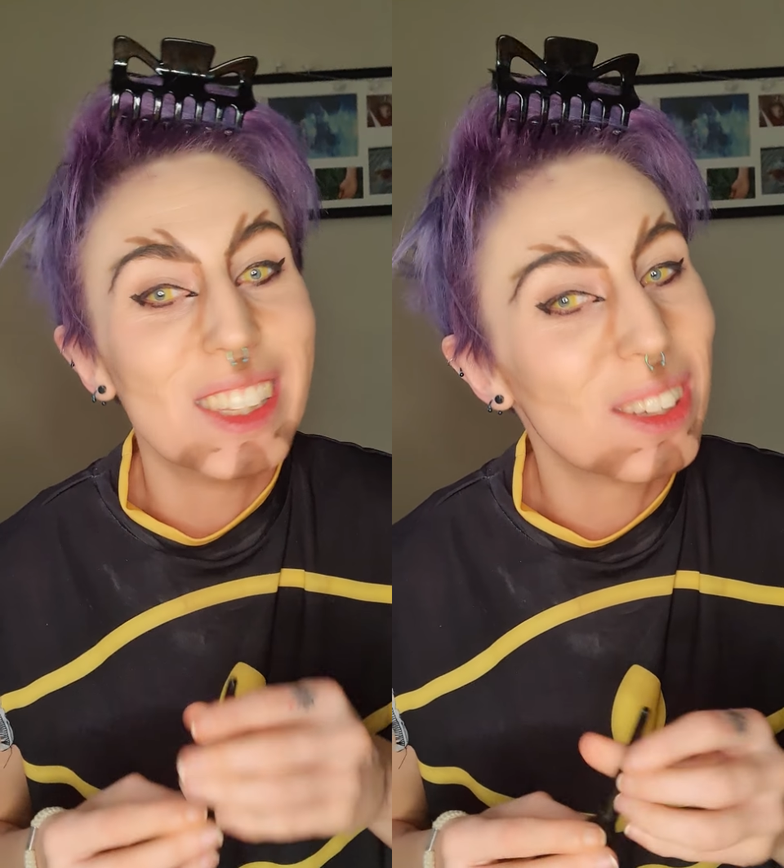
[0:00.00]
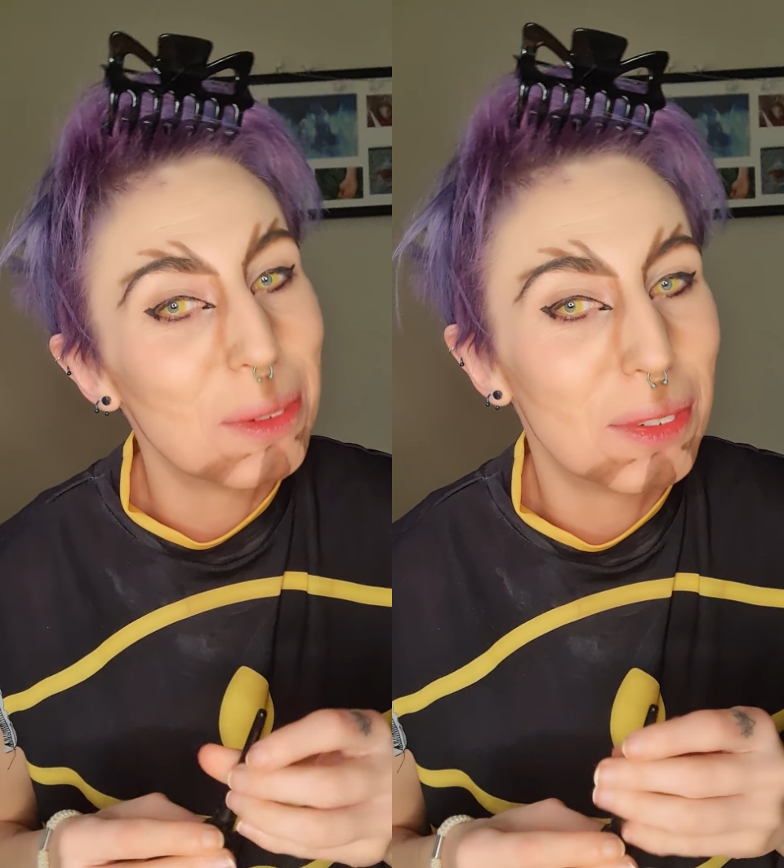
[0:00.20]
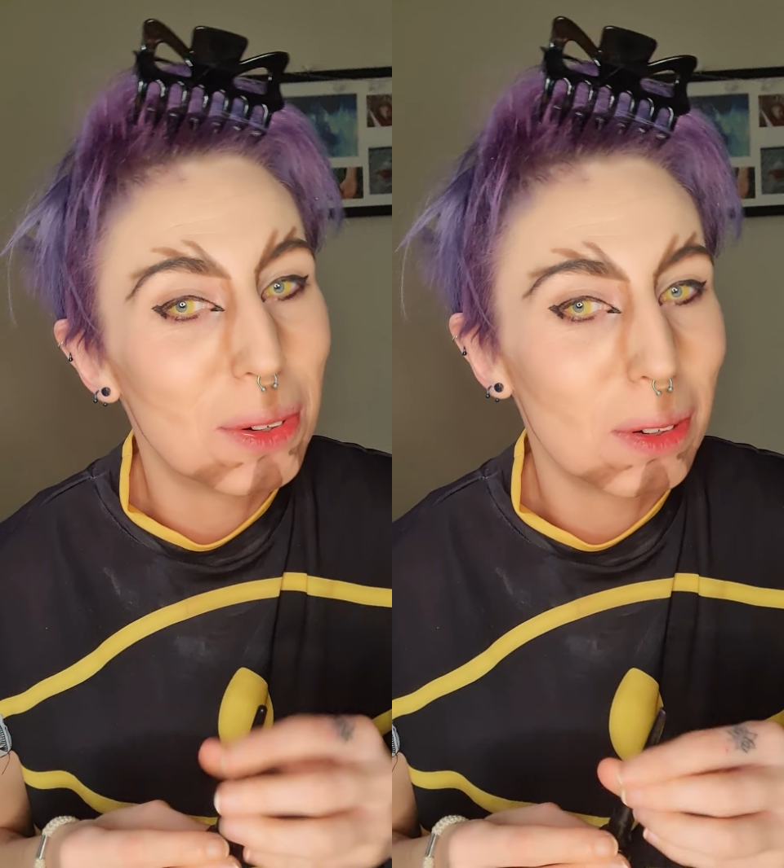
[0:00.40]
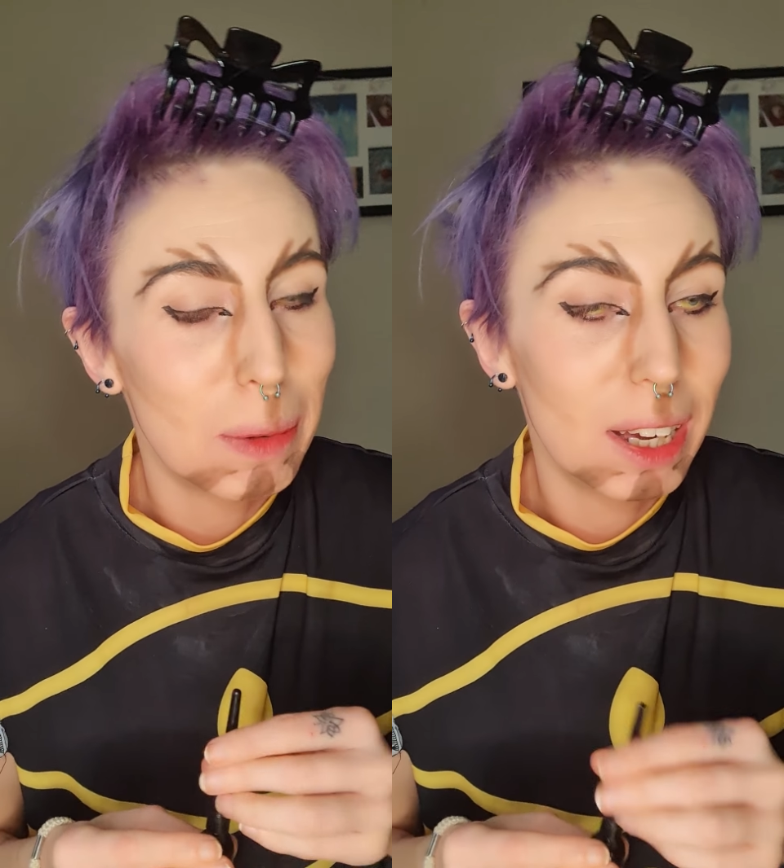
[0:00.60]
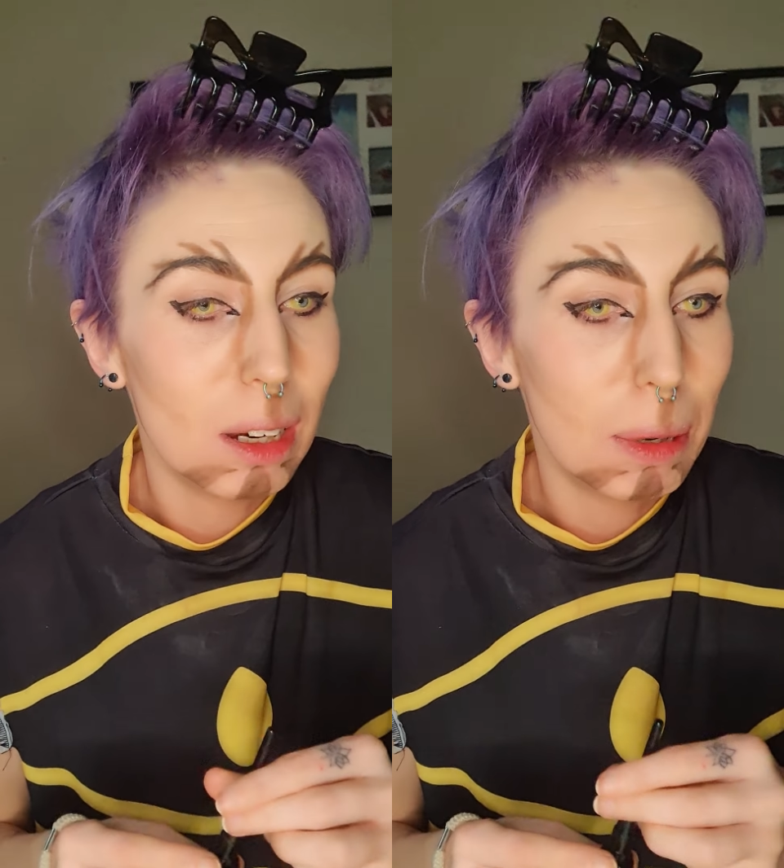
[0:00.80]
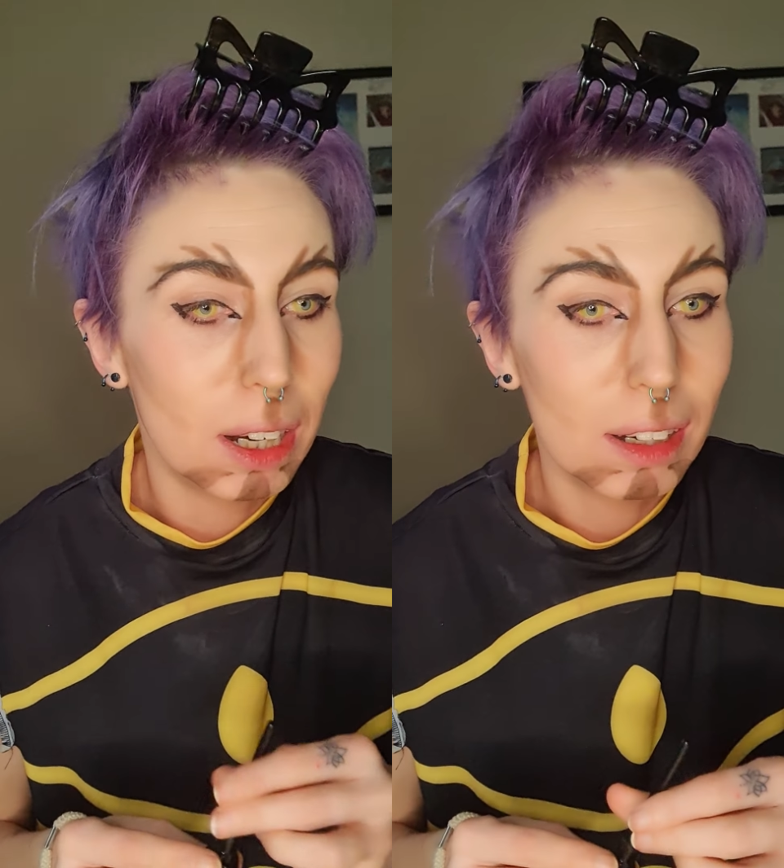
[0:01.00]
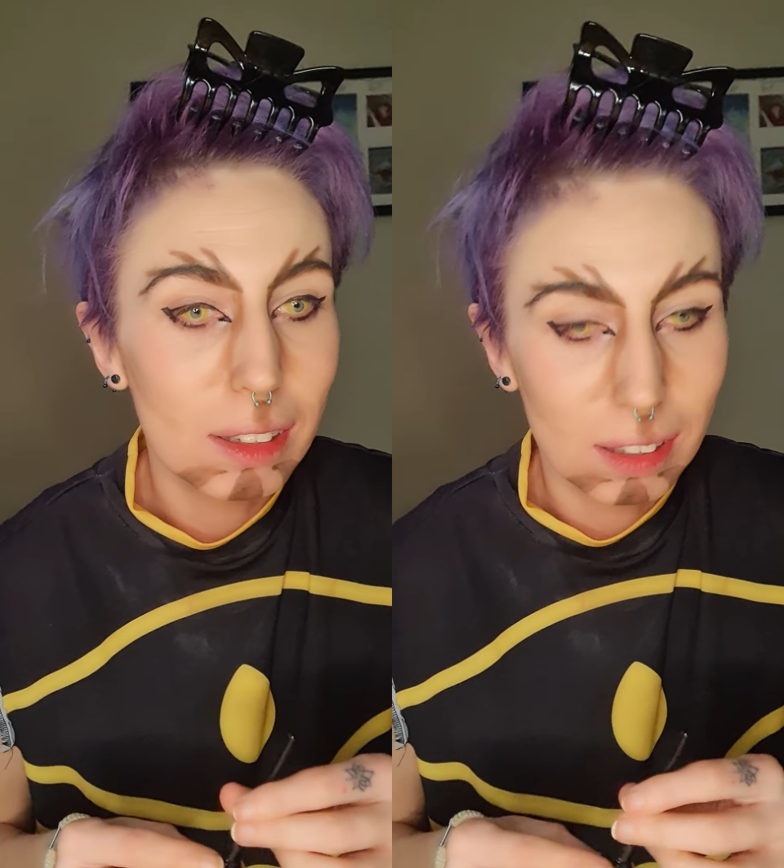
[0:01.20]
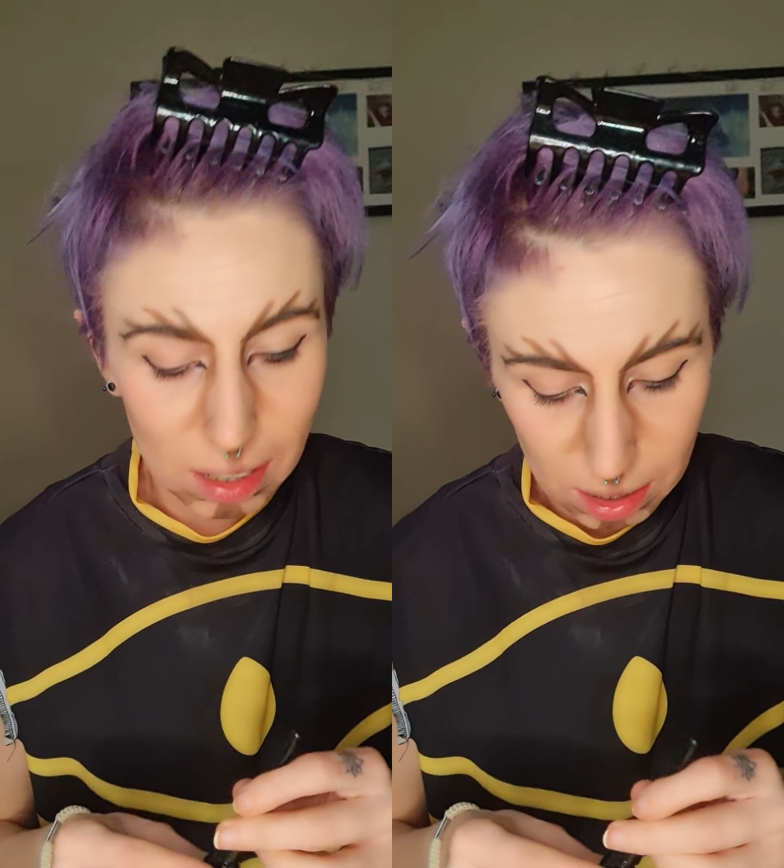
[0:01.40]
that we've talked about in the past.